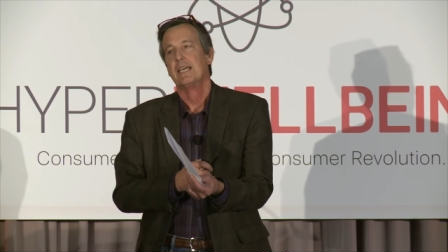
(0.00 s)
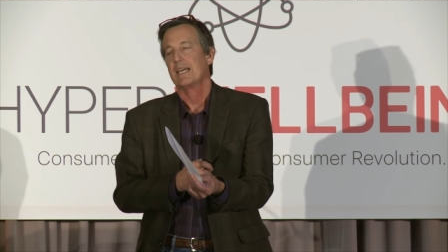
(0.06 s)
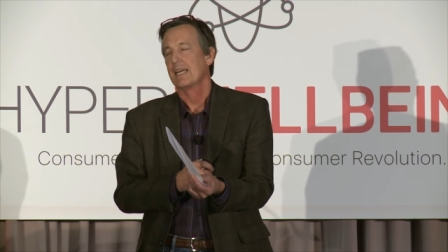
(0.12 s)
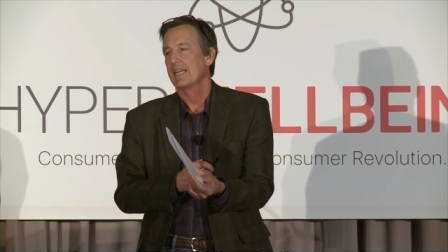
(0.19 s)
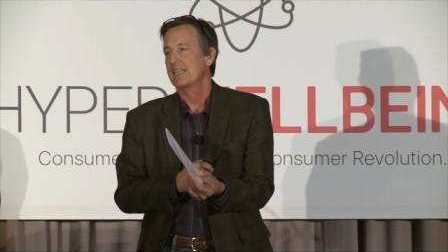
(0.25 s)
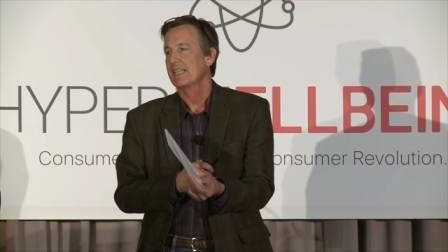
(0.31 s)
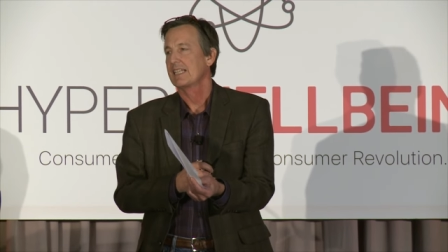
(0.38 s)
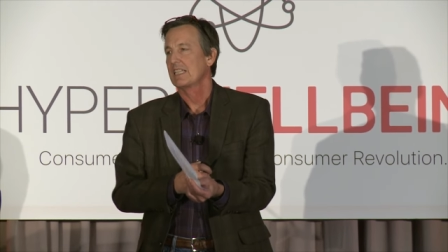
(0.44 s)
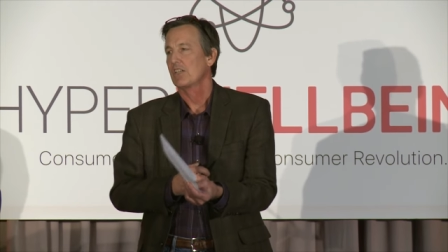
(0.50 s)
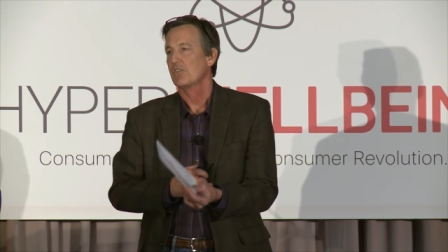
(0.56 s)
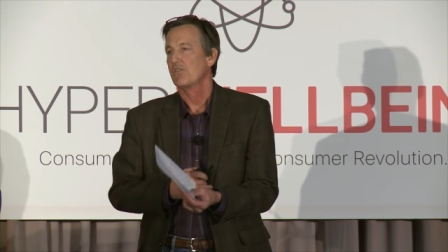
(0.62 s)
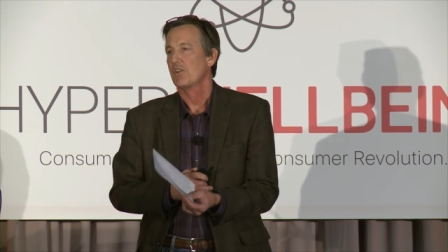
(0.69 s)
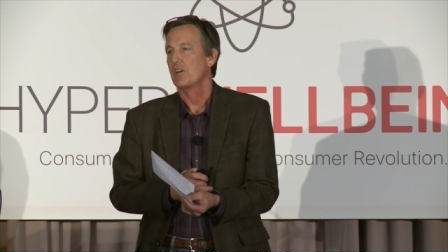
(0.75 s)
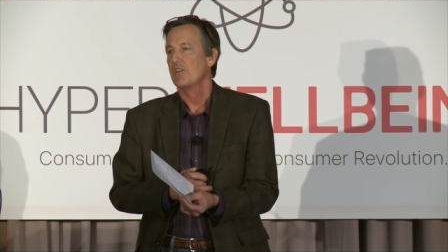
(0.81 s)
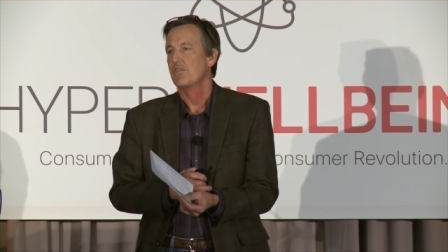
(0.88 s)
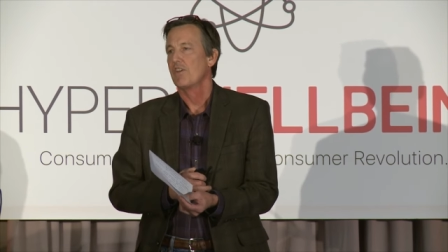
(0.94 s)
and I think that's
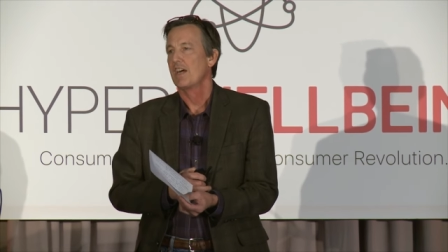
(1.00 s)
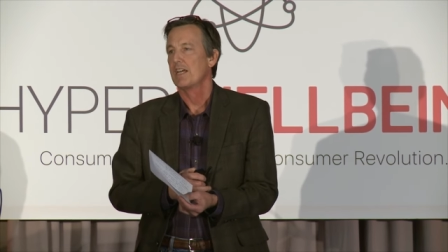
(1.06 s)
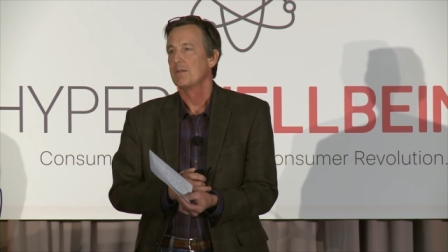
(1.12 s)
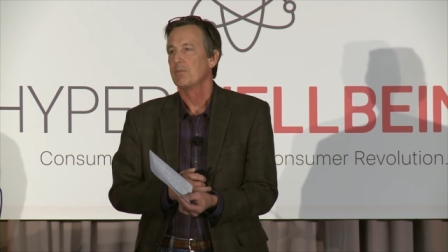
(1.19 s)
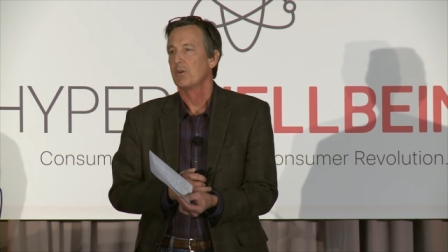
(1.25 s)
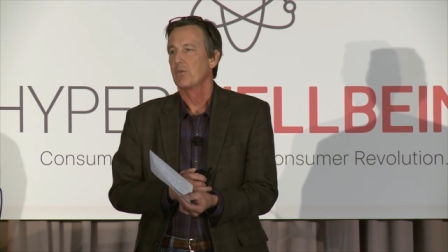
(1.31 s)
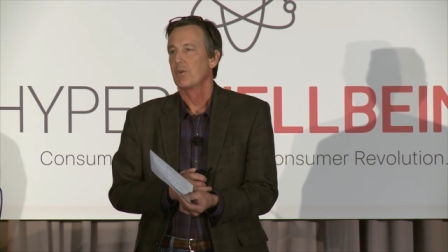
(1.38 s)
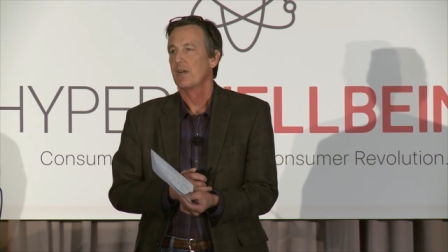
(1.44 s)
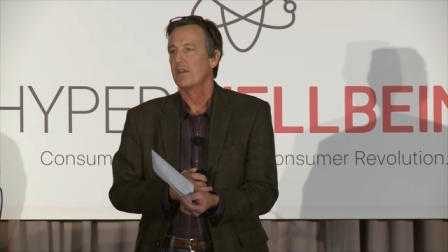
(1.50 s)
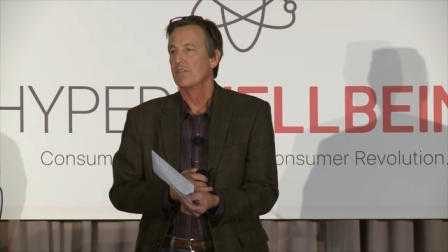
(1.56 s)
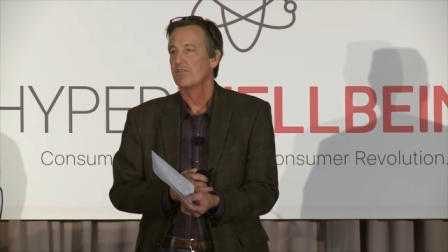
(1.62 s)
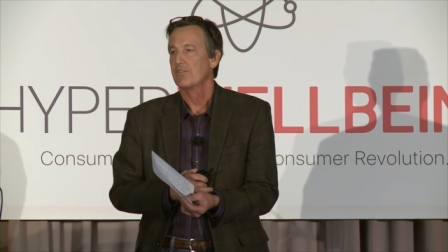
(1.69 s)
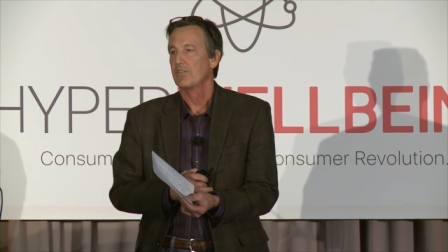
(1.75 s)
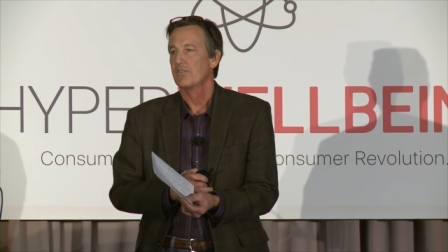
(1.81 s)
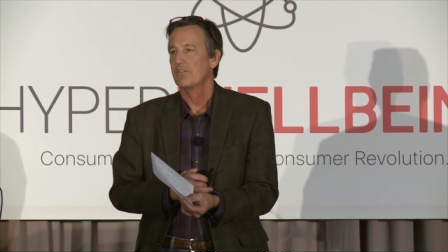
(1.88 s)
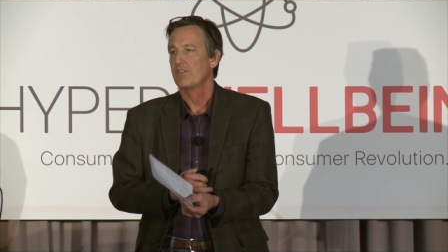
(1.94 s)
very valuable,
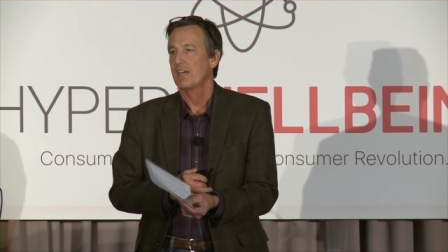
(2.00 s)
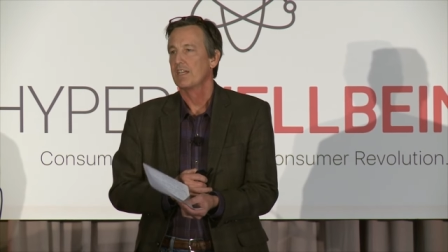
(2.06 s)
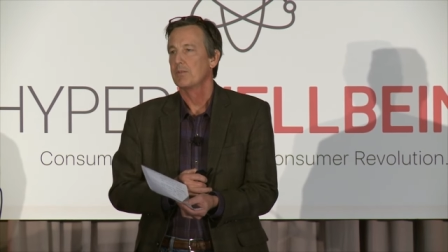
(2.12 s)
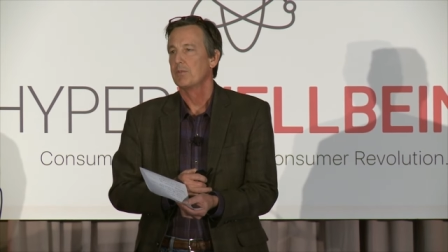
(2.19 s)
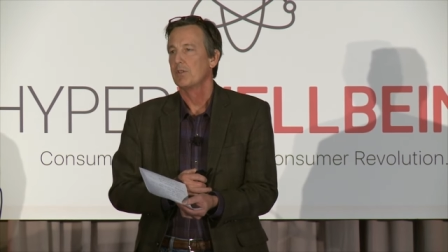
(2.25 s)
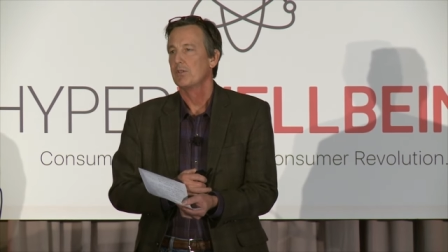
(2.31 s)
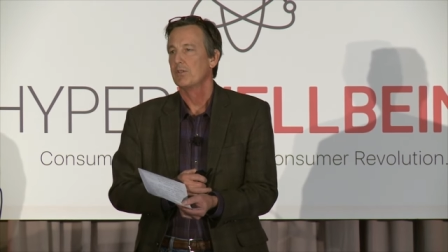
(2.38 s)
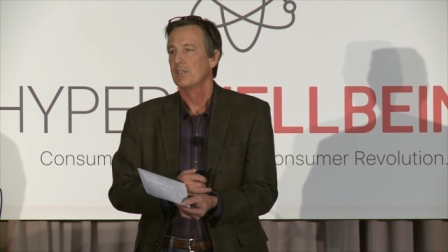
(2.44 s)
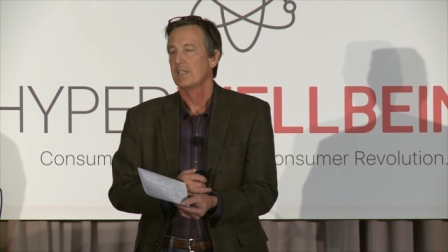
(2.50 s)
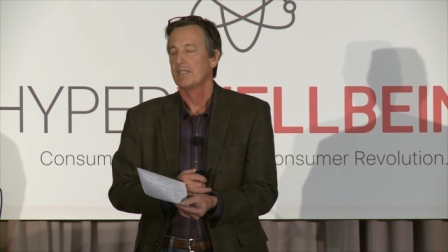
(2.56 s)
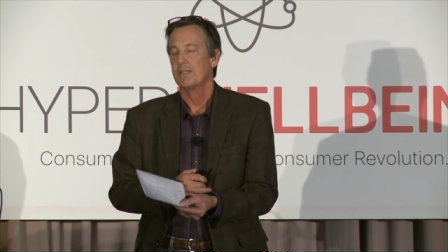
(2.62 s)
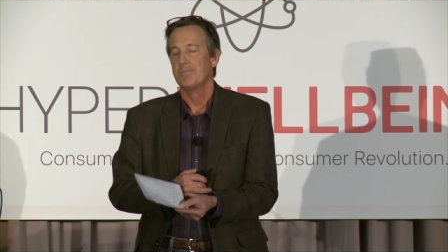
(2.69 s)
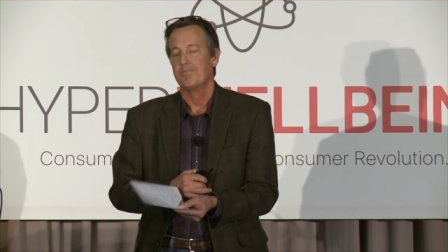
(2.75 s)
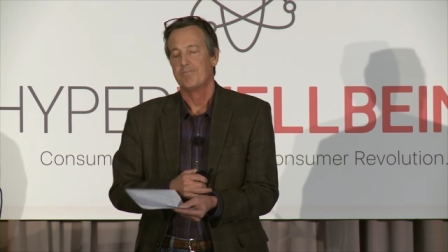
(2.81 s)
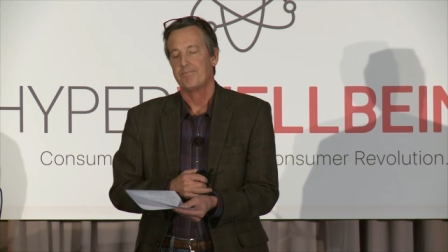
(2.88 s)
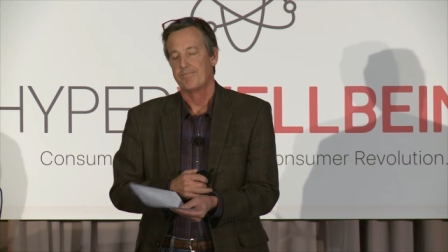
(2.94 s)
valuable
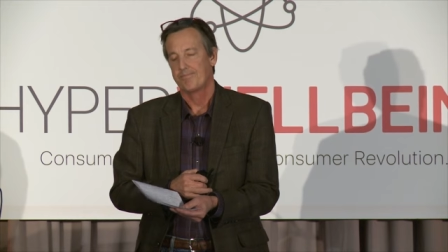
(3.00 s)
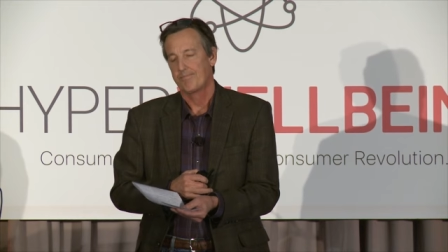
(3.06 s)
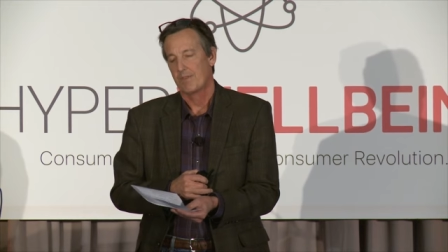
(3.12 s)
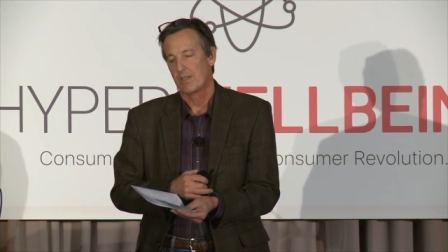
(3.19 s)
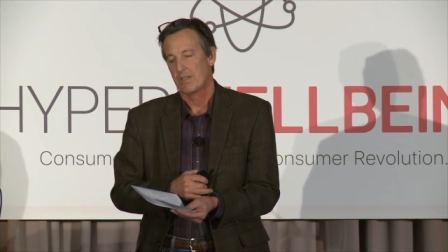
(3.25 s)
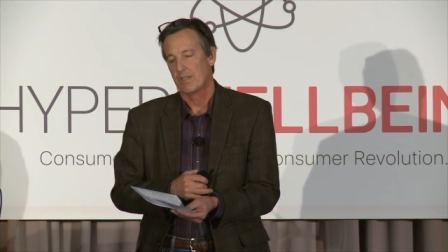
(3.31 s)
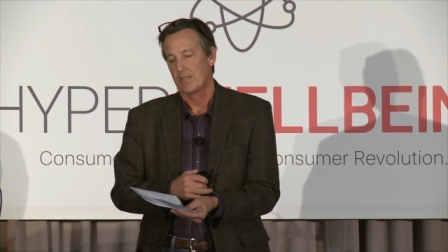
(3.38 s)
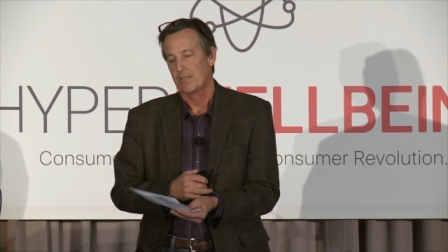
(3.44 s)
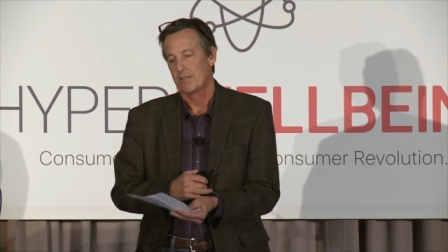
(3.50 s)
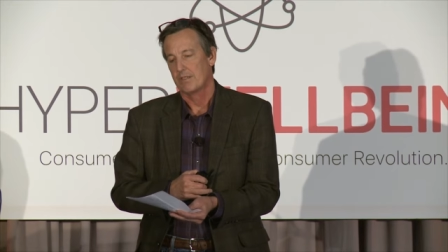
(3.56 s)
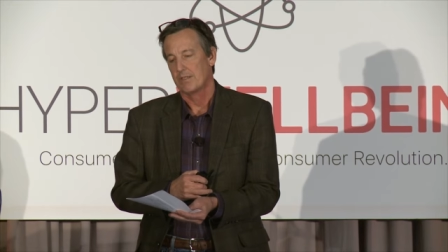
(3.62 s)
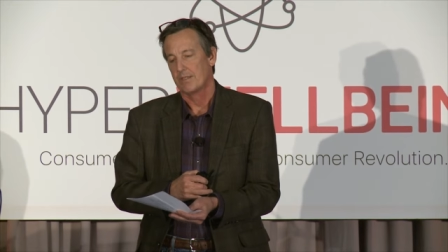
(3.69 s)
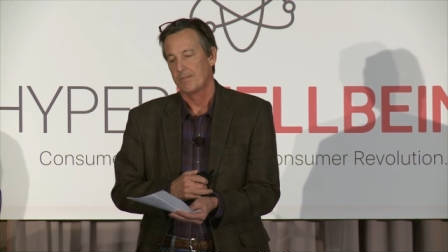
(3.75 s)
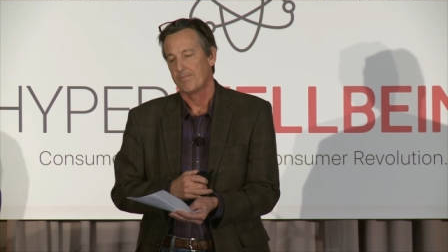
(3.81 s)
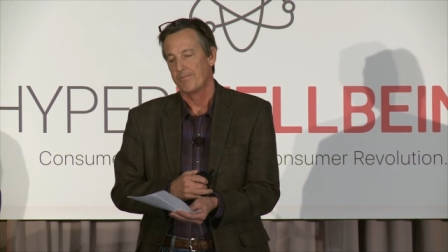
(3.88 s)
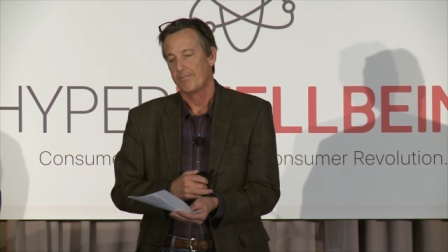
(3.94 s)
um, uh,